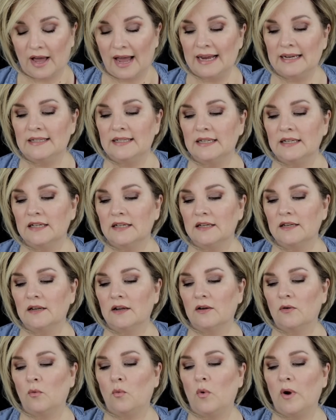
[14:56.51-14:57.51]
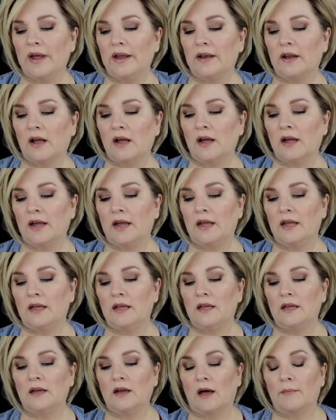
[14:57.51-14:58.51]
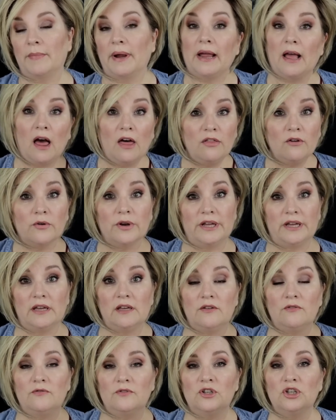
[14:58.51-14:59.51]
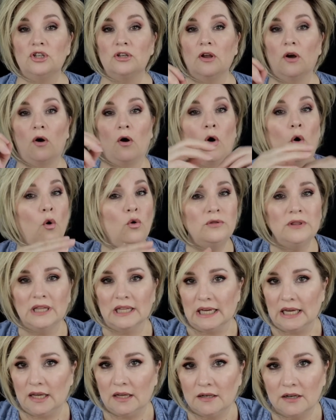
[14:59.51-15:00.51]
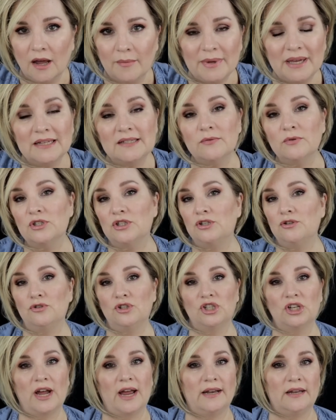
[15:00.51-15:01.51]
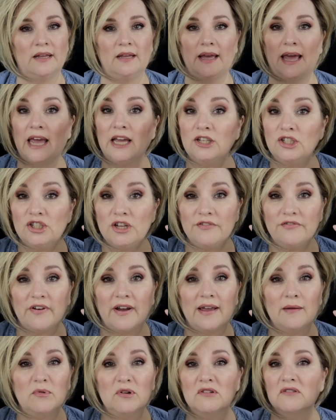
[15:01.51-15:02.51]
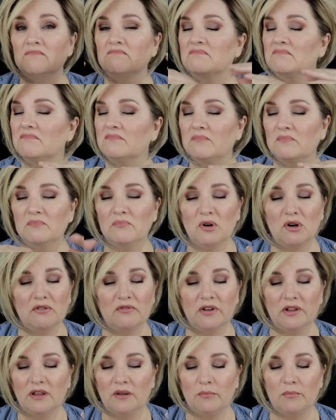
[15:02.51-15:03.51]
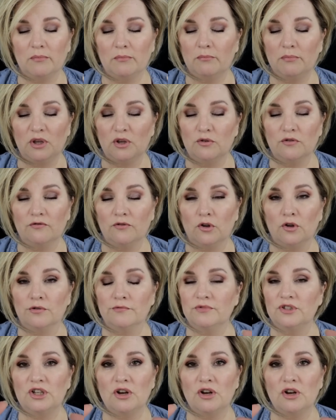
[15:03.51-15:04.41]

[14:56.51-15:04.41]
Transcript: I did when I got my other Eve only, not because it was too shiny, HD Fiber, perfectly beautiful.